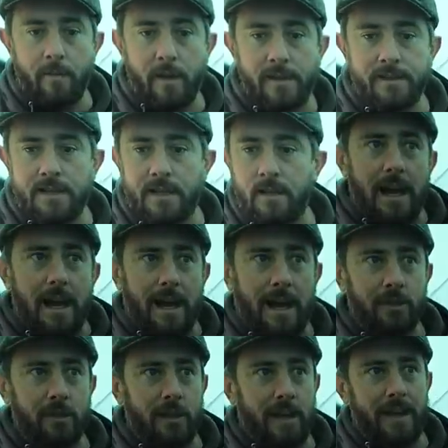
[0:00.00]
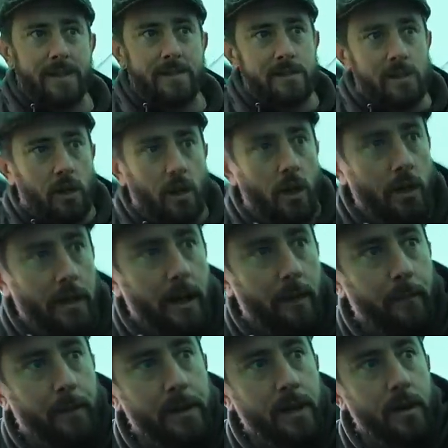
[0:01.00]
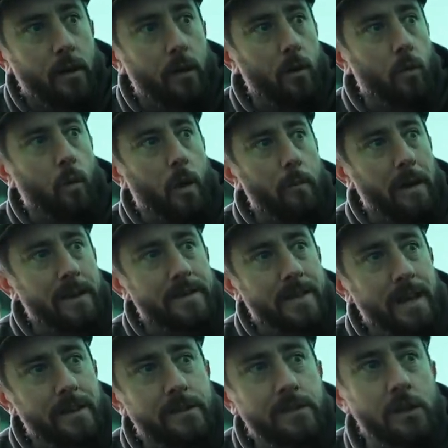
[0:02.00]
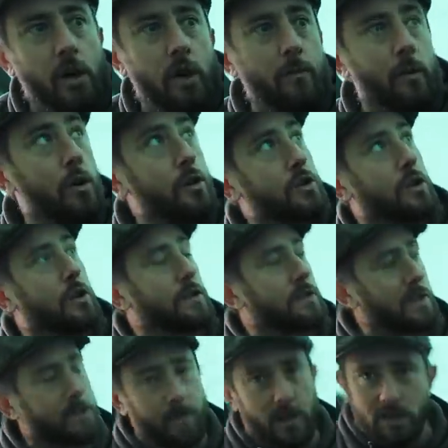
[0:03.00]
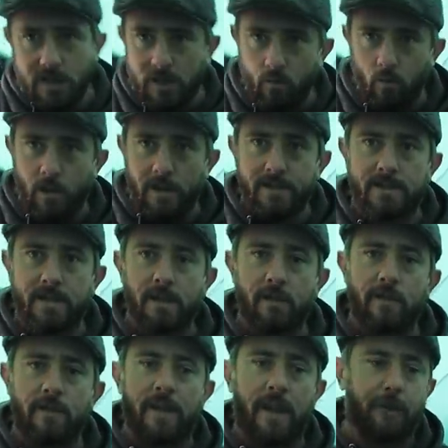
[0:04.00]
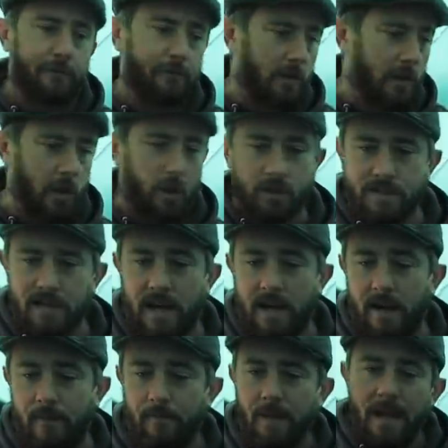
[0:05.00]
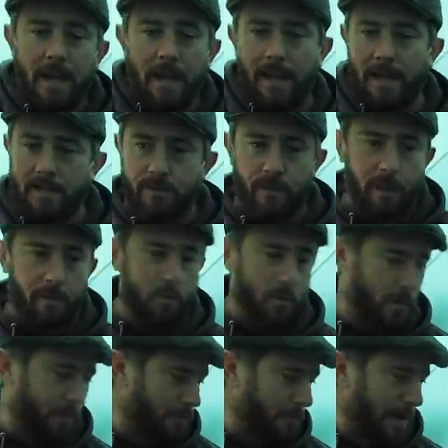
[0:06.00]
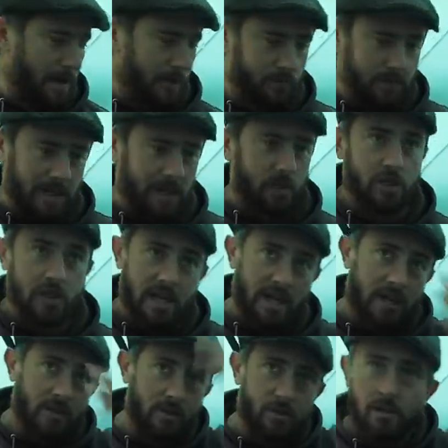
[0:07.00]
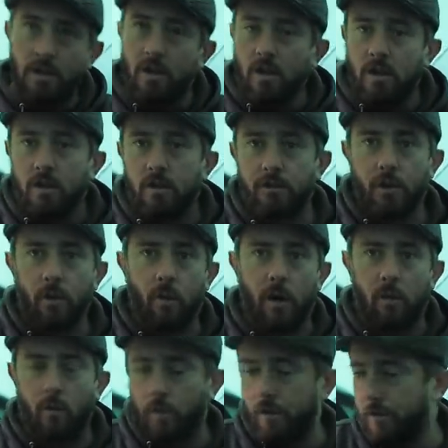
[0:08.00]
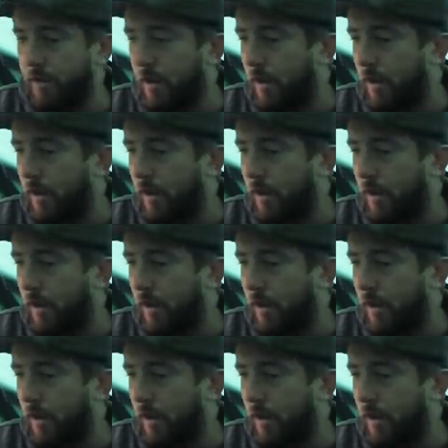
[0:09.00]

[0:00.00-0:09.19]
beds in. I don't like solo camping in a one-man tent so much, because especially in winter, you're in there for a long time. I like to be able to move around, get changed, and do what I want to